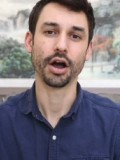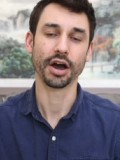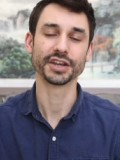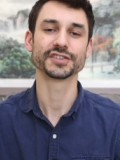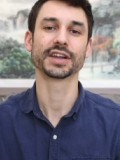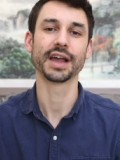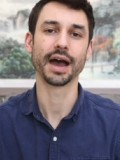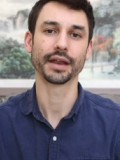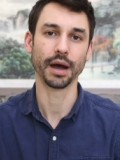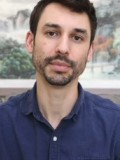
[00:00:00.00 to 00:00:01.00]
honest to
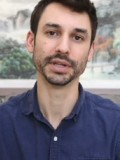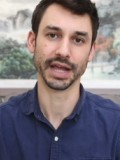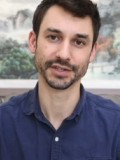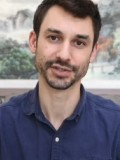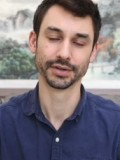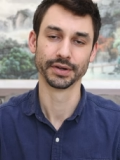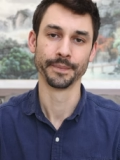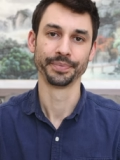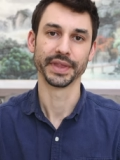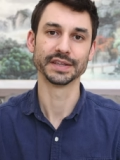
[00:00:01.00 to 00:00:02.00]
God, humble answer
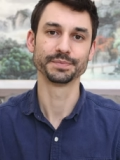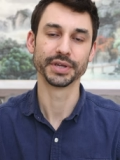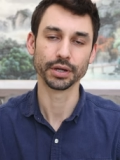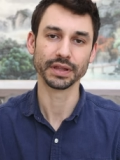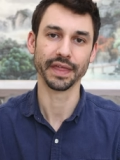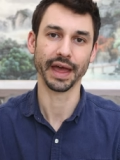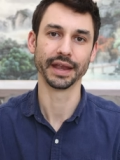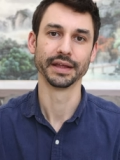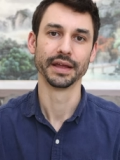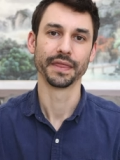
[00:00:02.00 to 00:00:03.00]
is purely that